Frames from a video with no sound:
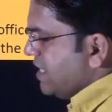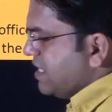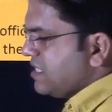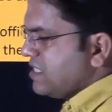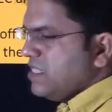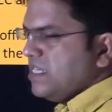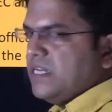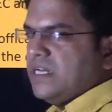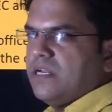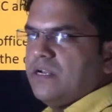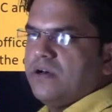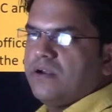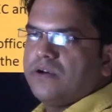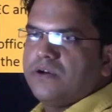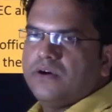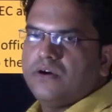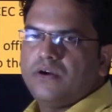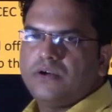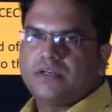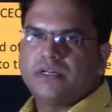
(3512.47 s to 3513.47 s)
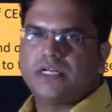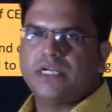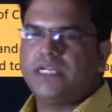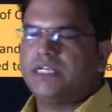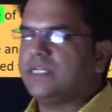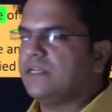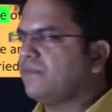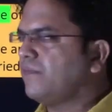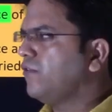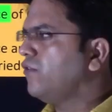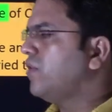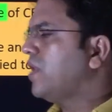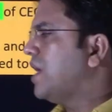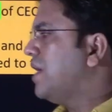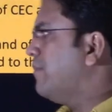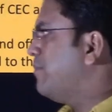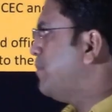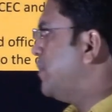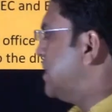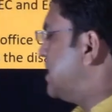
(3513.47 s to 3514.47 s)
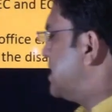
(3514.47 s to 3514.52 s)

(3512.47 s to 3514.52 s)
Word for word: is there or not, right? If you have